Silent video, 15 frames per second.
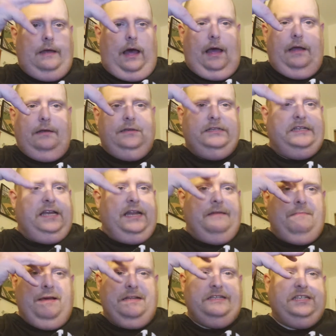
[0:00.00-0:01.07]
I understand the
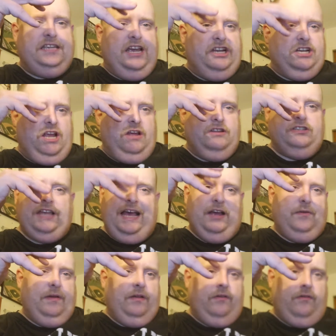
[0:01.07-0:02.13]
Mets set down
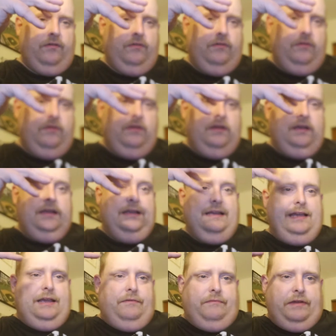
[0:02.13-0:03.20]
Zach Wheeler.
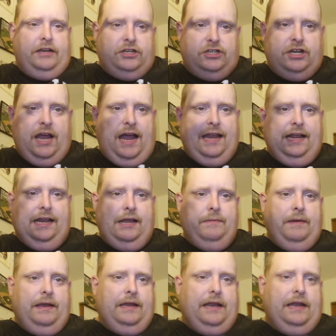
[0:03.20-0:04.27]
He reached the ending
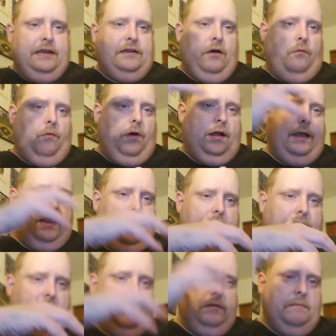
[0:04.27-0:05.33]
limit. They don't want
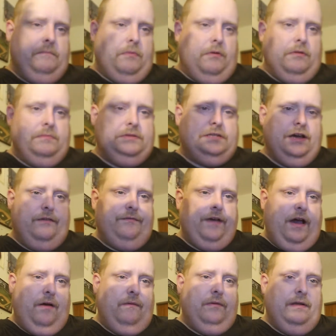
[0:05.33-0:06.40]
him to burn himself
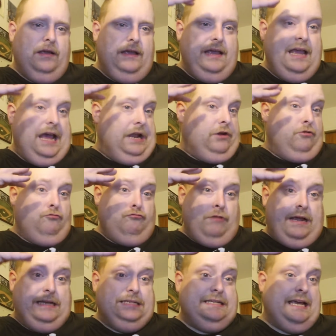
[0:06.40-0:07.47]
out. He had a
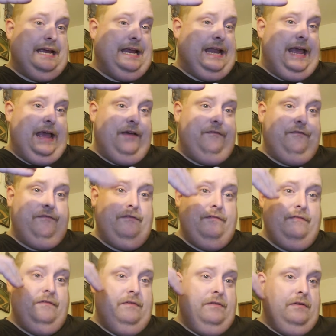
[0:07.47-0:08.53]
great second half.
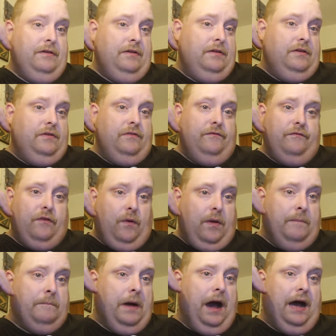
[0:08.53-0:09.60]
Very
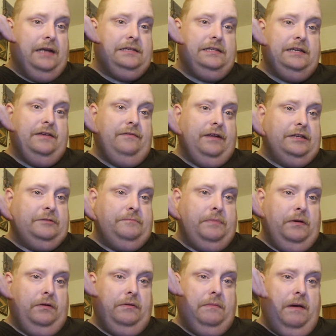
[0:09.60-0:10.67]
positive. Let's
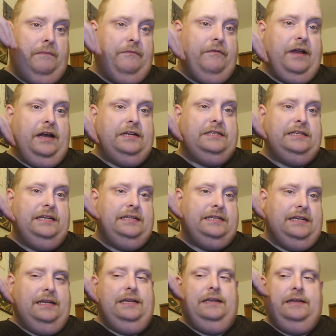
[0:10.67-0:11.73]
build him up for next
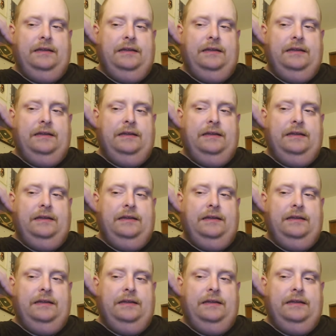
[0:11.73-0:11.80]
season.